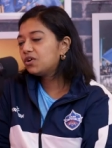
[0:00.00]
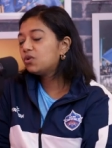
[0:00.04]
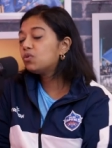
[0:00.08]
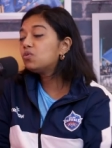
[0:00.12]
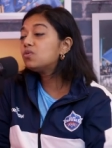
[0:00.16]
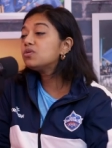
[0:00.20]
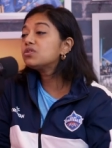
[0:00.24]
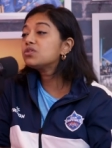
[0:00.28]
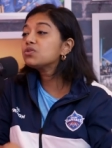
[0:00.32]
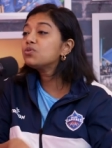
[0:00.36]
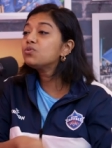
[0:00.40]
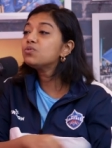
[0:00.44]

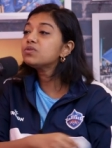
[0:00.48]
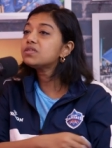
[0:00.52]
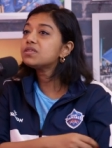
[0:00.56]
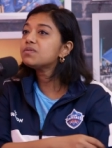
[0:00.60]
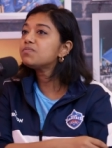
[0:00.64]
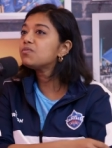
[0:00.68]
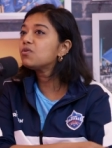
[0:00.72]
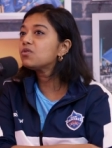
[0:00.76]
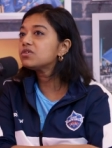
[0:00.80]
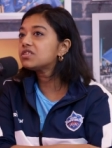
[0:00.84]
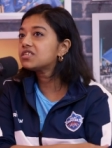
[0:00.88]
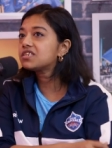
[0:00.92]
Who's who's the
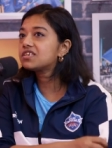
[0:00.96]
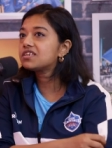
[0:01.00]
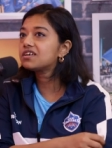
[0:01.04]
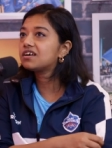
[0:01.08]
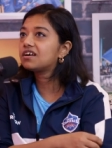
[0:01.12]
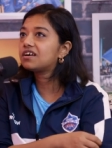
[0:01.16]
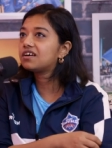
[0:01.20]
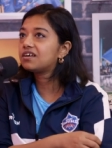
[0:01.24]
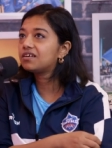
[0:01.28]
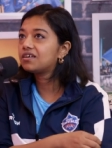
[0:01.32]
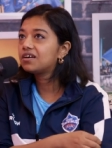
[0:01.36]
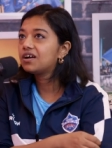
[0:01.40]
most
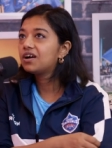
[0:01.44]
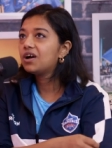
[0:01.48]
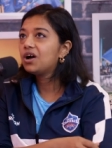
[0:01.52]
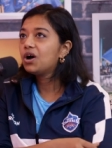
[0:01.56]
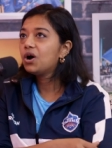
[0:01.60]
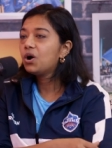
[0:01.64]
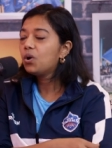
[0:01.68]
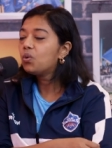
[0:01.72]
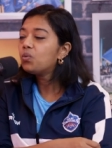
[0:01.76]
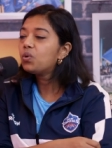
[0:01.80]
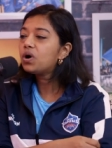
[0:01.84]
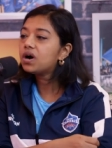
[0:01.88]
uh,
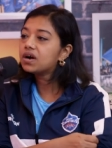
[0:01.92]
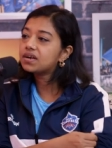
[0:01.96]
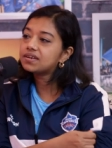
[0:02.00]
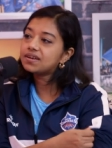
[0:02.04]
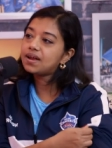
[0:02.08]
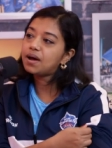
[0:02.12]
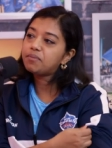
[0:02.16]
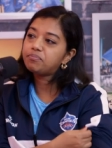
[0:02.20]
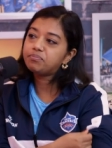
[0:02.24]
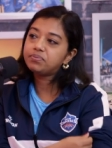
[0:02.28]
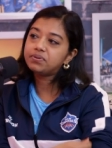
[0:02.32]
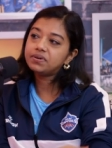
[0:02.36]
worked
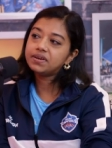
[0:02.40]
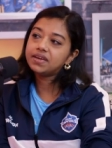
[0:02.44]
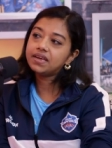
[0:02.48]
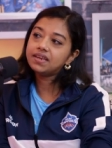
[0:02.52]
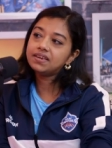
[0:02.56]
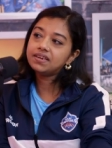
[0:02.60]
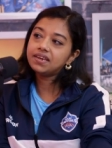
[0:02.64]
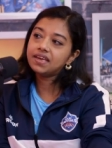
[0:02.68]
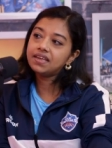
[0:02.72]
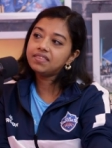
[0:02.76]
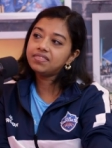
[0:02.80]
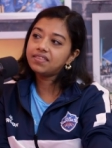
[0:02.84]
up
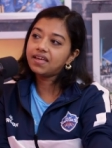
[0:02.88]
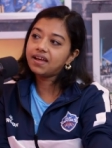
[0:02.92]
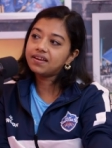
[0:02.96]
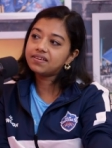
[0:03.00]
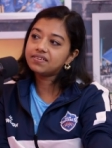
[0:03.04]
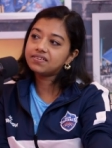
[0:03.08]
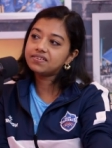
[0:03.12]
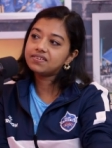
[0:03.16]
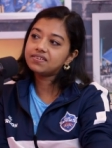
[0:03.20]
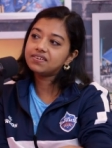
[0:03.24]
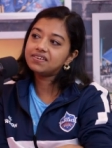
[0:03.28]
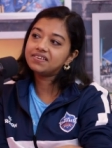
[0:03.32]
in in
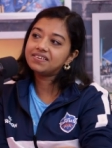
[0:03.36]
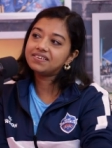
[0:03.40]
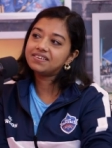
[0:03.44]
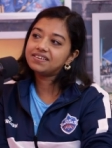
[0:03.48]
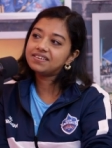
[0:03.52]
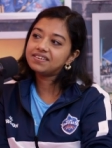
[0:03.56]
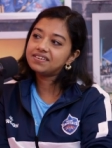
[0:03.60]
that uh,